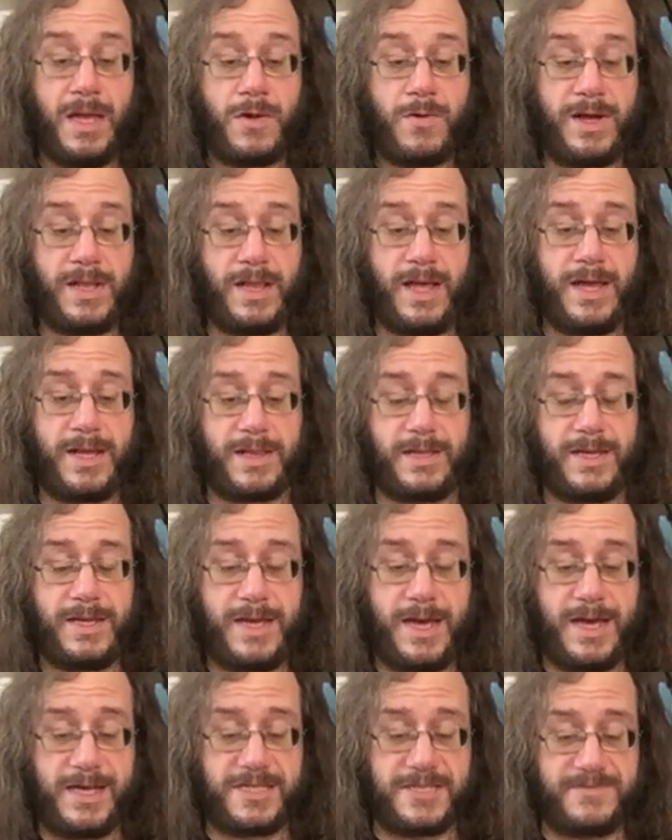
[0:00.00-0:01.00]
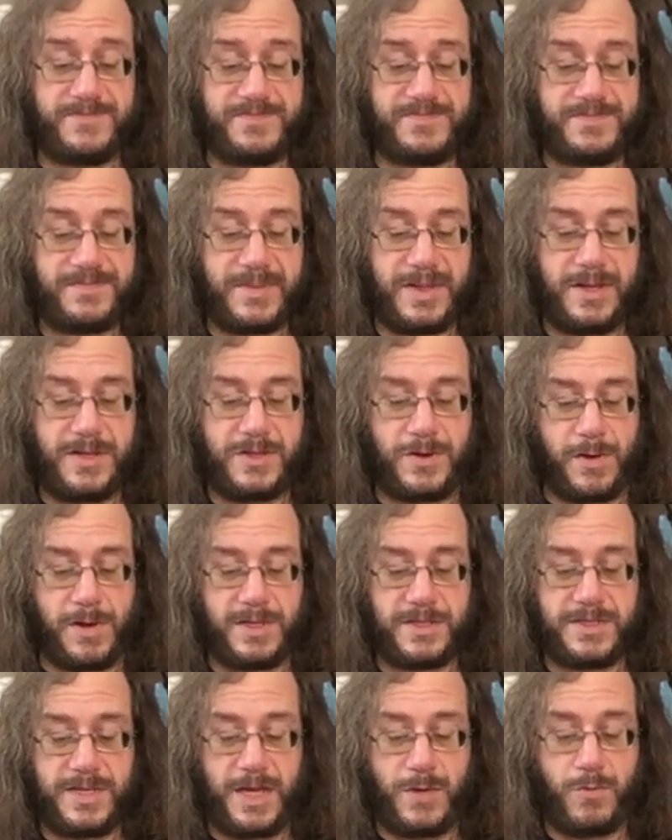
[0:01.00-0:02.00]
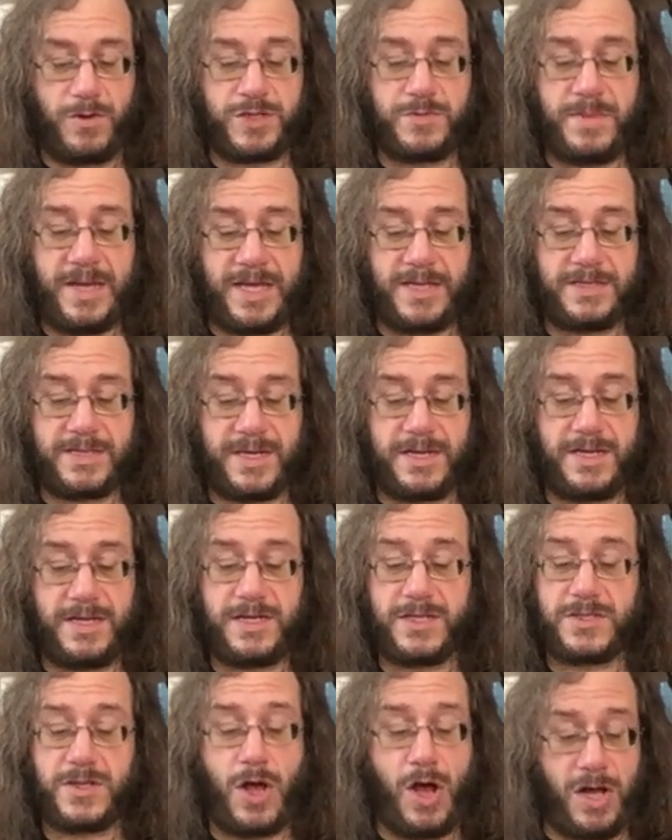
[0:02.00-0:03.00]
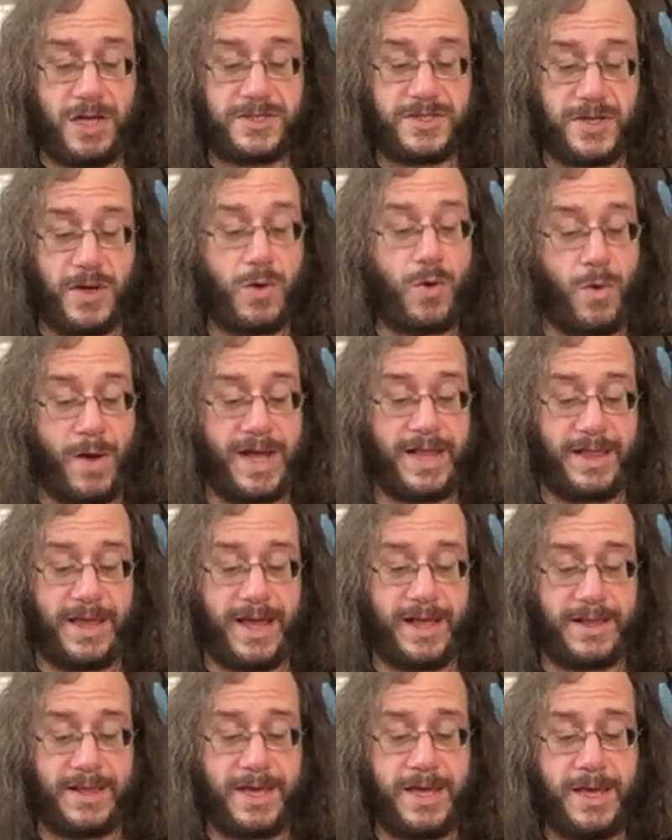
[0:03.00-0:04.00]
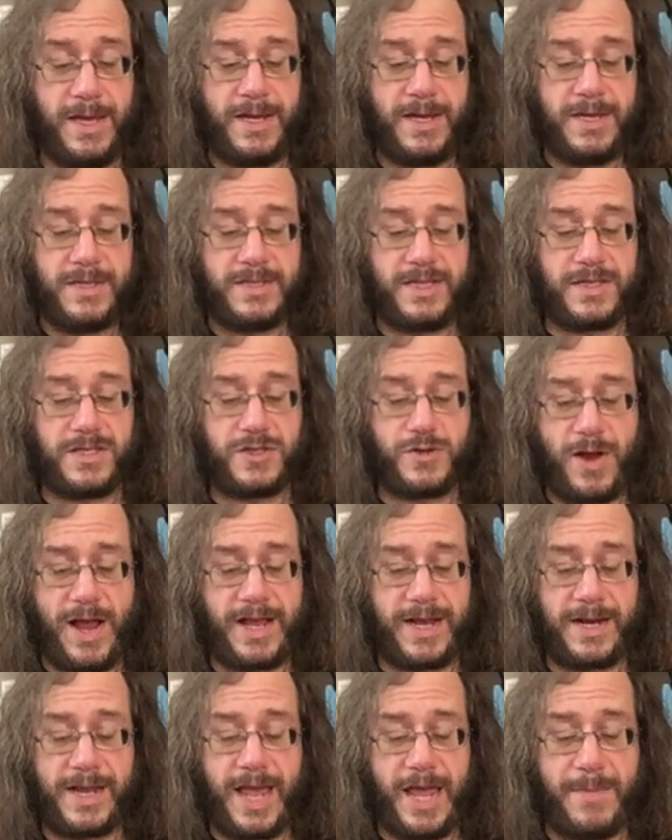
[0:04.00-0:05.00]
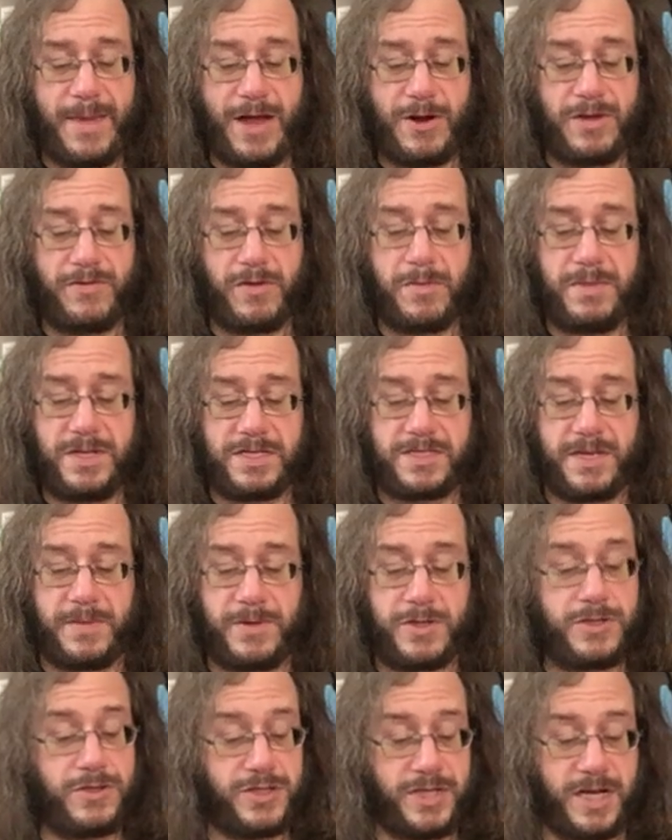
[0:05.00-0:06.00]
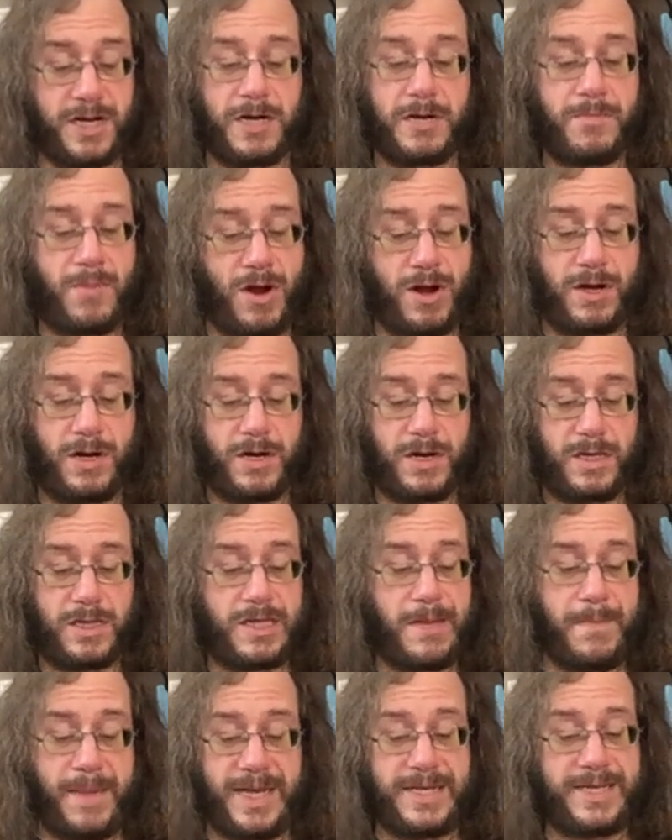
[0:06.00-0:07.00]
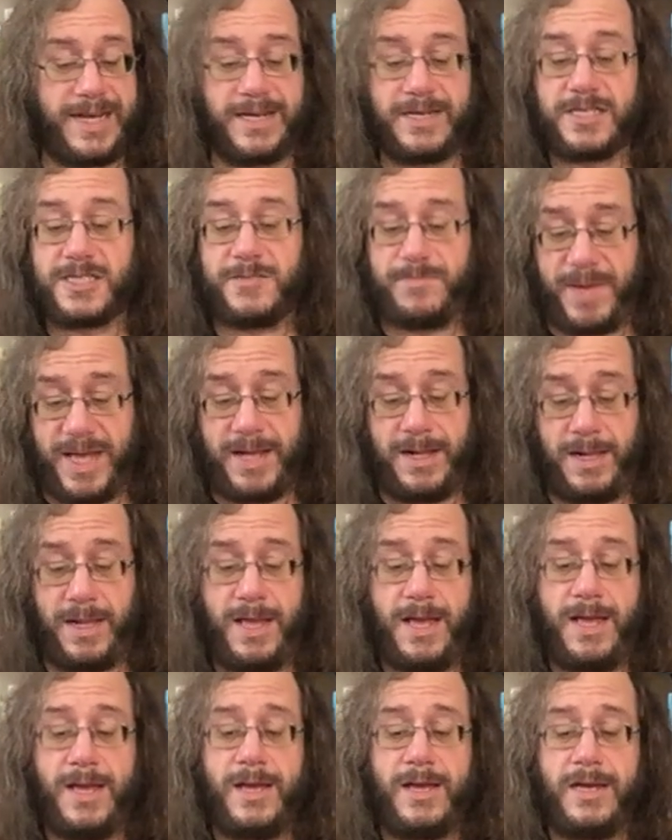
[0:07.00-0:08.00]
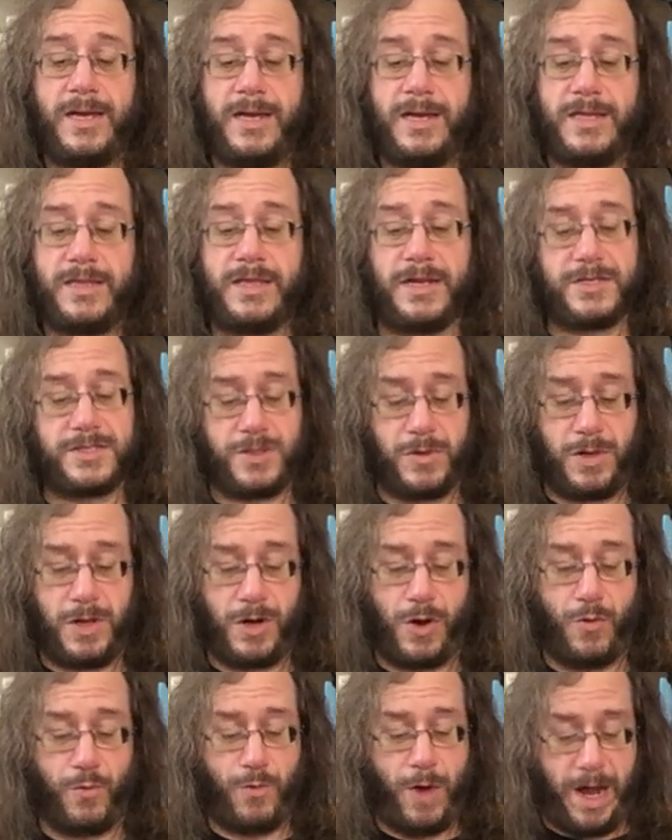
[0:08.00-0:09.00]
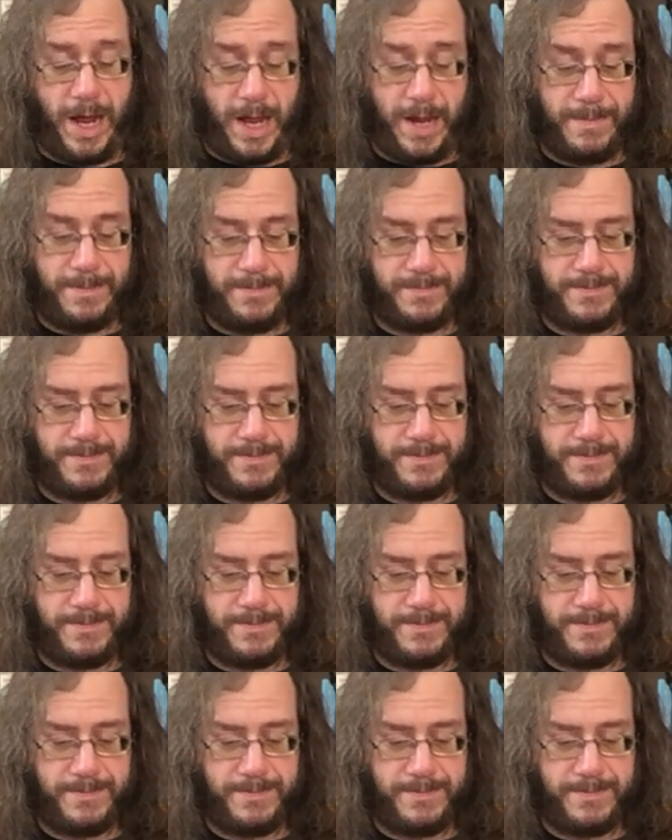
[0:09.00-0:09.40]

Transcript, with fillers: Quite likely, yes, Torin said, which means that it is also quite likely that the dragon came out every midsummer to check on a marker that maintained a spell that is no longer running.